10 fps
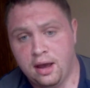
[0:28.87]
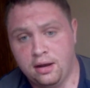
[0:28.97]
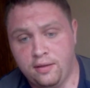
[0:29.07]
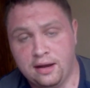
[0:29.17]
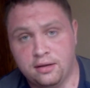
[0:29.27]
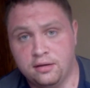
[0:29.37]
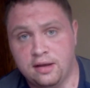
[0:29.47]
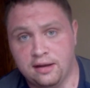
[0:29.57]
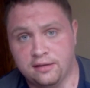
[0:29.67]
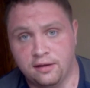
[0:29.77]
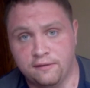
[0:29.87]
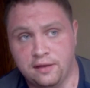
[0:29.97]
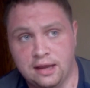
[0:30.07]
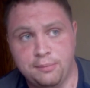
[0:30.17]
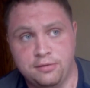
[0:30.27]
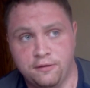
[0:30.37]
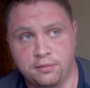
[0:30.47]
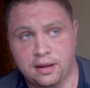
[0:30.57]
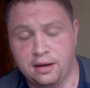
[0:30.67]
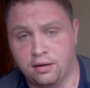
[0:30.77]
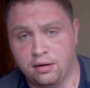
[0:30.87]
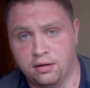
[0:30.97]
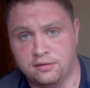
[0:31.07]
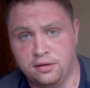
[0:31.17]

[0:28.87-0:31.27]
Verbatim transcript: and all that good kind of stuff that keeps you from getting hurt